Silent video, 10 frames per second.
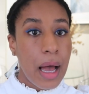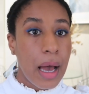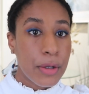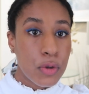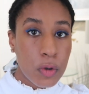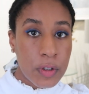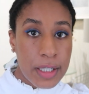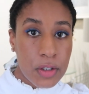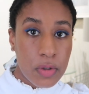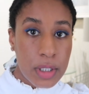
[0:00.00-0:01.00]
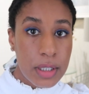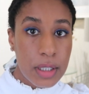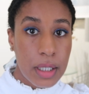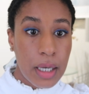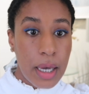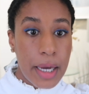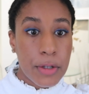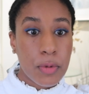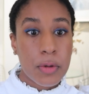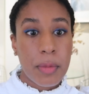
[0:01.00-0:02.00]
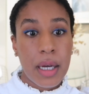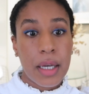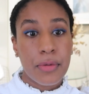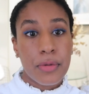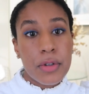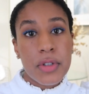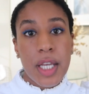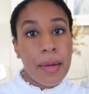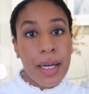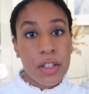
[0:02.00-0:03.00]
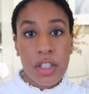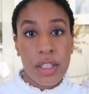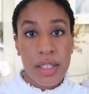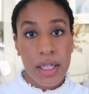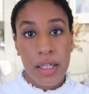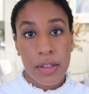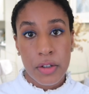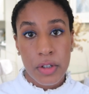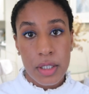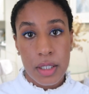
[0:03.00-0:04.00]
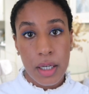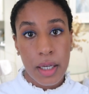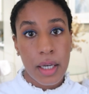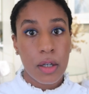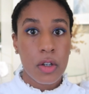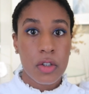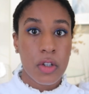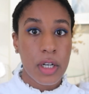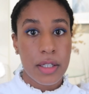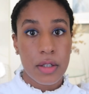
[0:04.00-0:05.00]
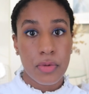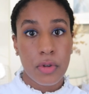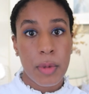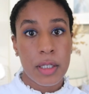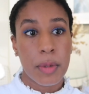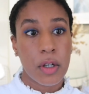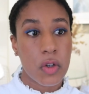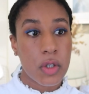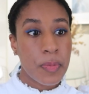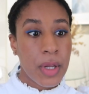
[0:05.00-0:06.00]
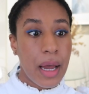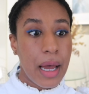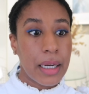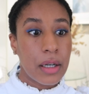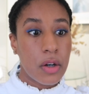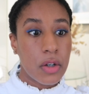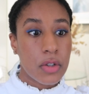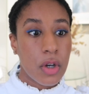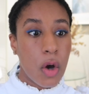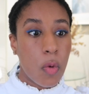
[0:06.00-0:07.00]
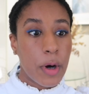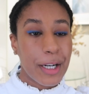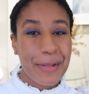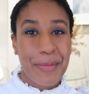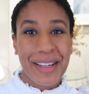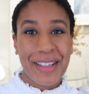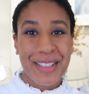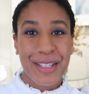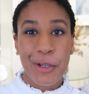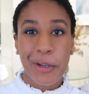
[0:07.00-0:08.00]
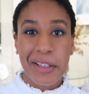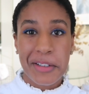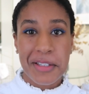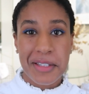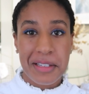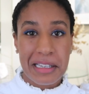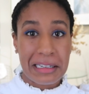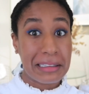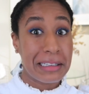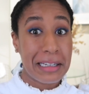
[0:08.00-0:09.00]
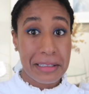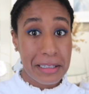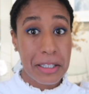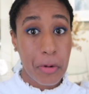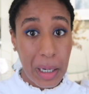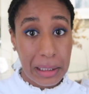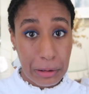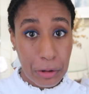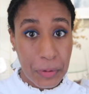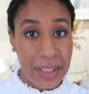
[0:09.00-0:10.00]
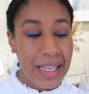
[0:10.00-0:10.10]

I took that risk. It was my first time actually taking a risk, and I learned the lesson from it because I learned what is my risk tolerance, and I realized it's quite low.